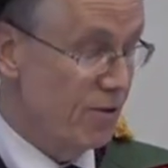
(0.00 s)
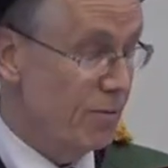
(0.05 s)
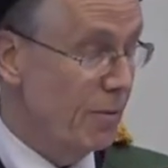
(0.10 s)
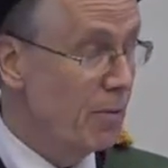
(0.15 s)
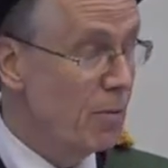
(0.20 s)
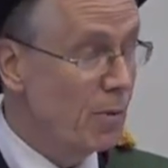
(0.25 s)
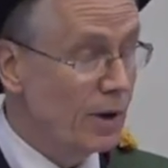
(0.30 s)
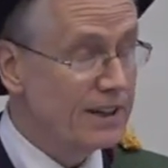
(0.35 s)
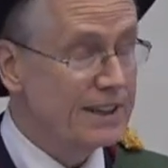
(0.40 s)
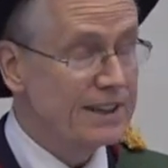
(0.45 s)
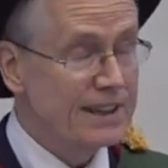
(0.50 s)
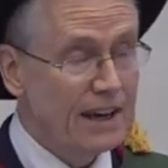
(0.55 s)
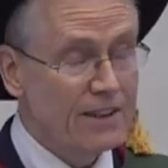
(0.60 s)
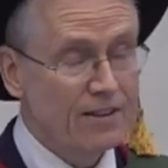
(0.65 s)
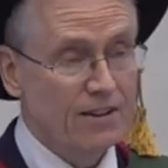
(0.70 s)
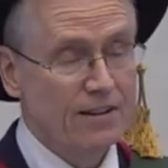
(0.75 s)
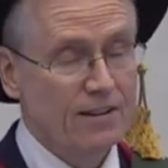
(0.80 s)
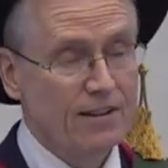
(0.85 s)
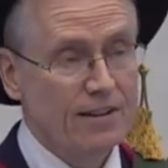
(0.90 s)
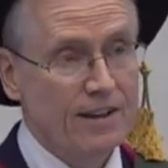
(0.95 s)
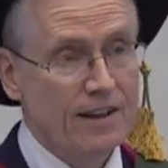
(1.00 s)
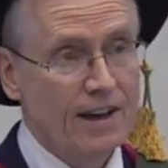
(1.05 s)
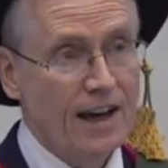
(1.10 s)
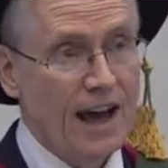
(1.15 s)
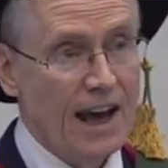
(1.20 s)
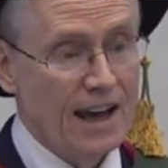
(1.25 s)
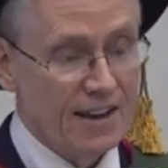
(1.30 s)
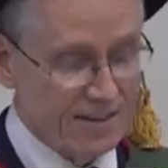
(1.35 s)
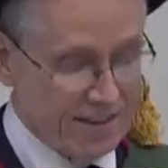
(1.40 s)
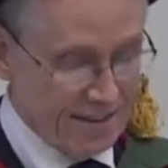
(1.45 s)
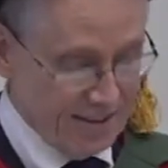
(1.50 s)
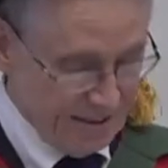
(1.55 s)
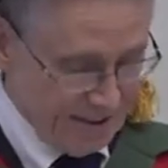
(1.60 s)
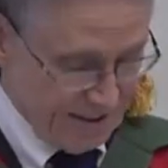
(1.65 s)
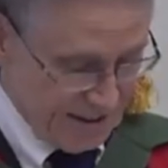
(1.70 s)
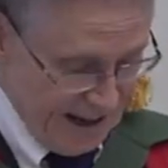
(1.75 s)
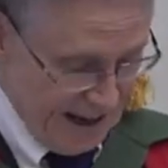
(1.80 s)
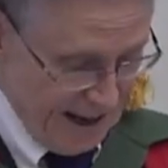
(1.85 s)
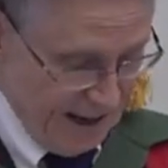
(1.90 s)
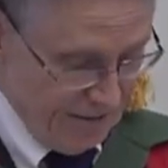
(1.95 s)
It's when we work together as
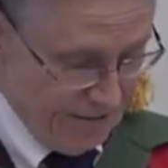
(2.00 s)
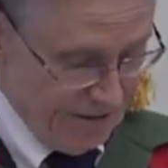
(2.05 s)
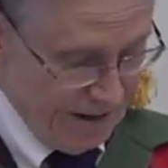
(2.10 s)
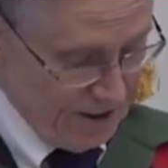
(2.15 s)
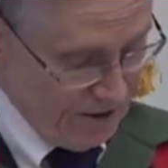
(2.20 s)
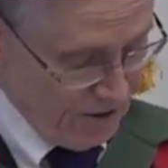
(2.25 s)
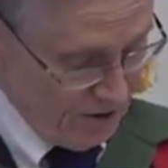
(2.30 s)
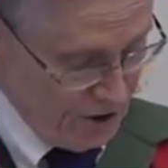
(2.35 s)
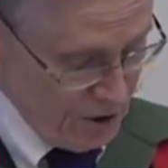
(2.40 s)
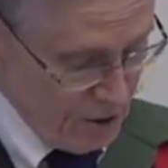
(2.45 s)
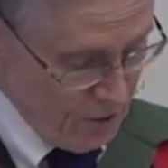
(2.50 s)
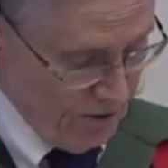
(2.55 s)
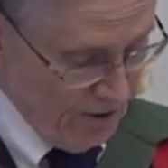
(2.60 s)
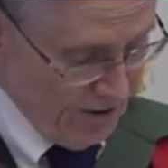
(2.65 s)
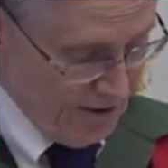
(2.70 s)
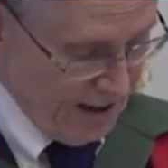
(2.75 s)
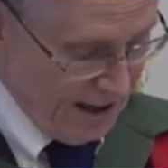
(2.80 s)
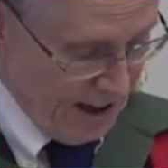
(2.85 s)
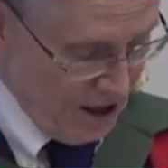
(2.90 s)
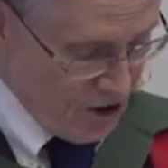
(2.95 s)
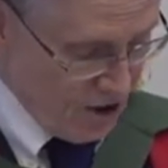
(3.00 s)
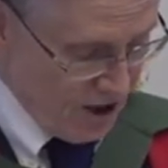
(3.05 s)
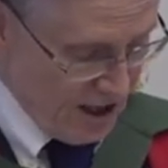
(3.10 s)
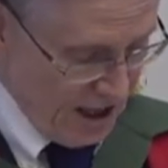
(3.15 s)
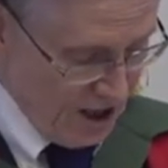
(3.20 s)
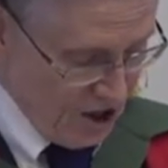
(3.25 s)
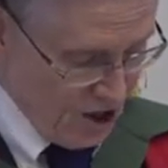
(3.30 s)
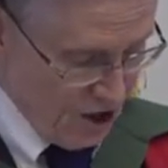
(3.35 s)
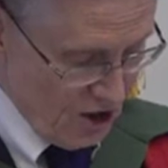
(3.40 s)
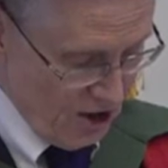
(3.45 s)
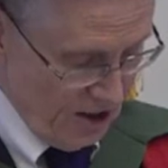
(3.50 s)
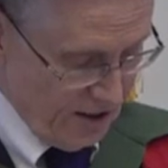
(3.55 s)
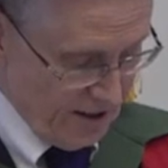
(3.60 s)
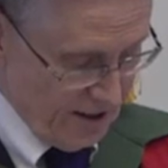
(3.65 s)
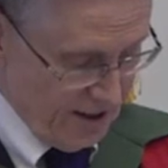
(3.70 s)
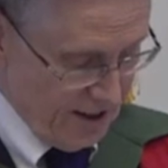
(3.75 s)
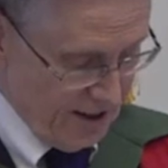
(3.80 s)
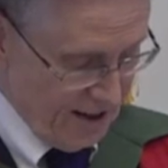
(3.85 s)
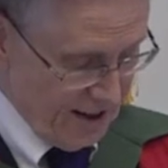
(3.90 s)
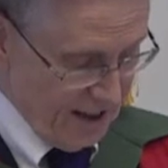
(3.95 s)
staff and as students that education
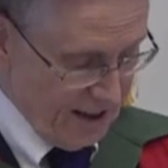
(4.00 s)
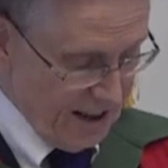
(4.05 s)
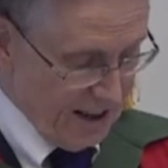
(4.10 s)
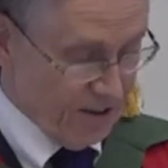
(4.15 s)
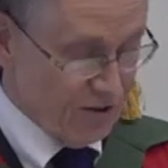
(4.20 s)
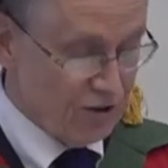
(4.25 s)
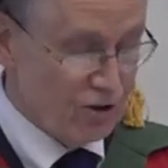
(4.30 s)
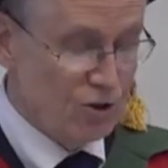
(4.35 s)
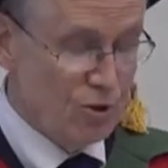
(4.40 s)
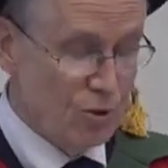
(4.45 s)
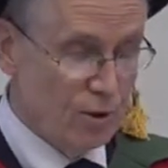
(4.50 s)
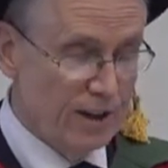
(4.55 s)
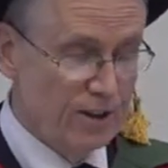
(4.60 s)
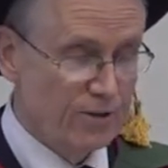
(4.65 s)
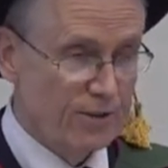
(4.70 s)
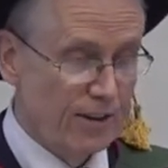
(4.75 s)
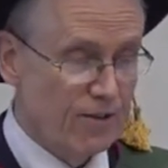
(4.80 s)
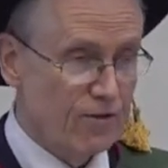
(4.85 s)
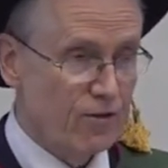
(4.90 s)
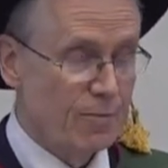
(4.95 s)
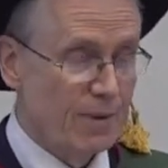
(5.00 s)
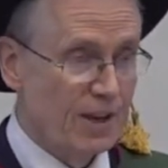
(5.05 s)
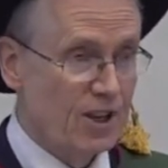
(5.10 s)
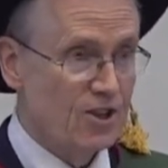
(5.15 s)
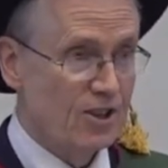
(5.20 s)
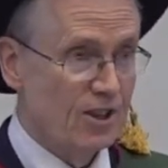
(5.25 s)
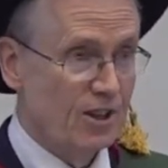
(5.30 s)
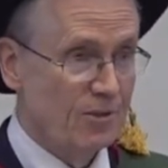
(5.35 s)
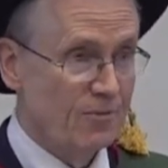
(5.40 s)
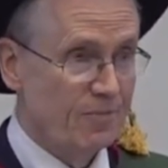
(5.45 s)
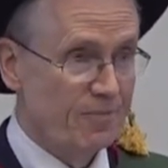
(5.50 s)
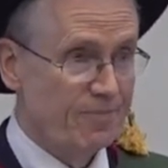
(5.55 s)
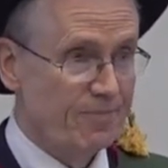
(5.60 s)
is truly transformational.